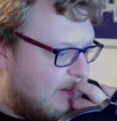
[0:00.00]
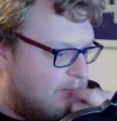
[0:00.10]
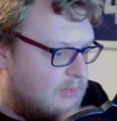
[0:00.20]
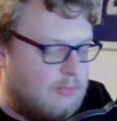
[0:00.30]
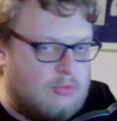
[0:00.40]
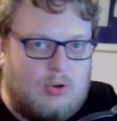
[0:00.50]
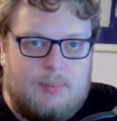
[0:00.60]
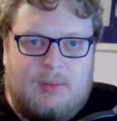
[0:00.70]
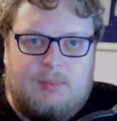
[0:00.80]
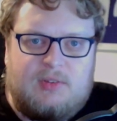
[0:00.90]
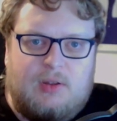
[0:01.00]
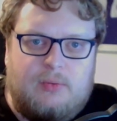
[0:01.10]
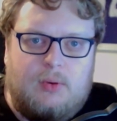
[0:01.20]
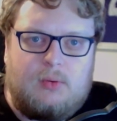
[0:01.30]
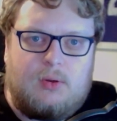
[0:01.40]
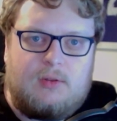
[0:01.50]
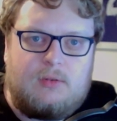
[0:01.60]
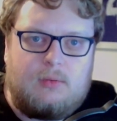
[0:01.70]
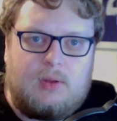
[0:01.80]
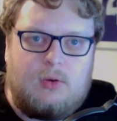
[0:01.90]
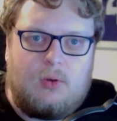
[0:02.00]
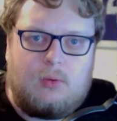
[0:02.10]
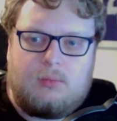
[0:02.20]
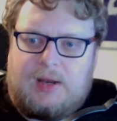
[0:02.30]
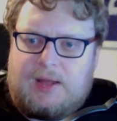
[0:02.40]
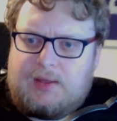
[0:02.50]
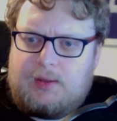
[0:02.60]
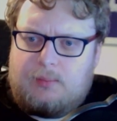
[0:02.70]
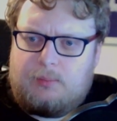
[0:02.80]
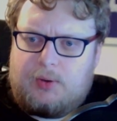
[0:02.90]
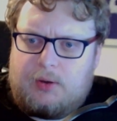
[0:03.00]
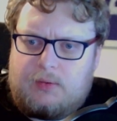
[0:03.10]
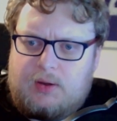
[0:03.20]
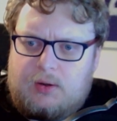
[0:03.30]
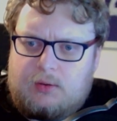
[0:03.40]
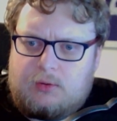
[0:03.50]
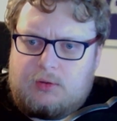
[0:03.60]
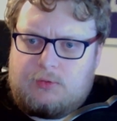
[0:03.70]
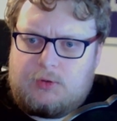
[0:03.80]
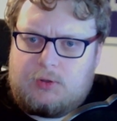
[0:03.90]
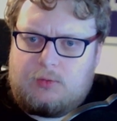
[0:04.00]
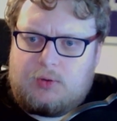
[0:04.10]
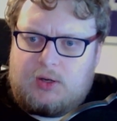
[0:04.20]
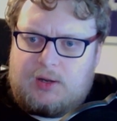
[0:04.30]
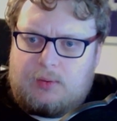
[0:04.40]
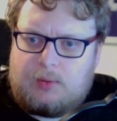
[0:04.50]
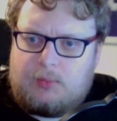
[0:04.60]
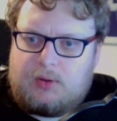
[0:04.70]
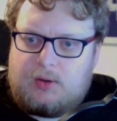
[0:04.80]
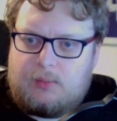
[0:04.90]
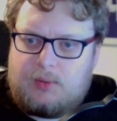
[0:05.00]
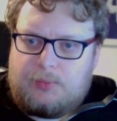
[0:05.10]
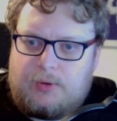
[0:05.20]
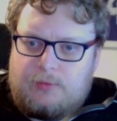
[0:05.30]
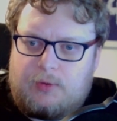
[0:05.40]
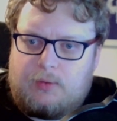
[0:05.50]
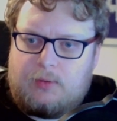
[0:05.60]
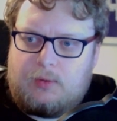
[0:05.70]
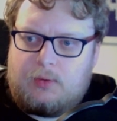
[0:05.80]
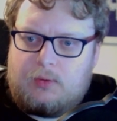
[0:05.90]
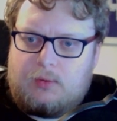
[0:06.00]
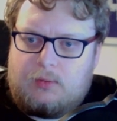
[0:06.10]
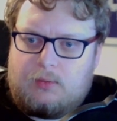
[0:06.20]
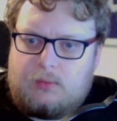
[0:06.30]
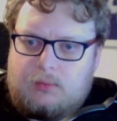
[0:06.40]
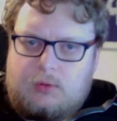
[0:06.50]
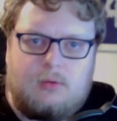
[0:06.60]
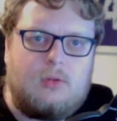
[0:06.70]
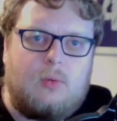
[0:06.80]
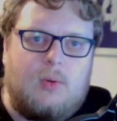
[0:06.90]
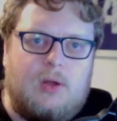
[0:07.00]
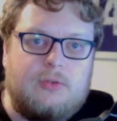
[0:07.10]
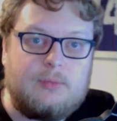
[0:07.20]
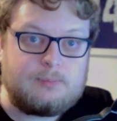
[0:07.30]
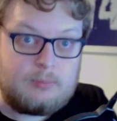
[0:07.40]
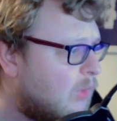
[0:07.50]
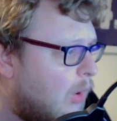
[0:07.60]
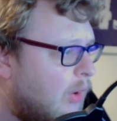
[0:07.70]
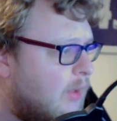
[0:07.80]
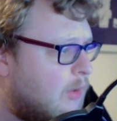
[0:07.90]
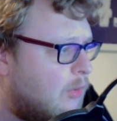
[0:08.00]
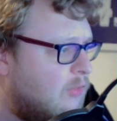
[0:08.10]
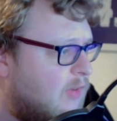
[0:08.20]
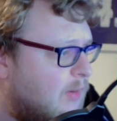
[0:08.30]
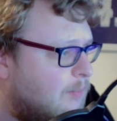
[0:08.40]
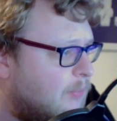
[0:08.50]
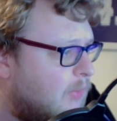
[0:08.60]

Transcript: to try and make myself look nice and not laggy and blurry. And I don't even know right now, I'm looking at my preview, it doesn't look the worst. Higher content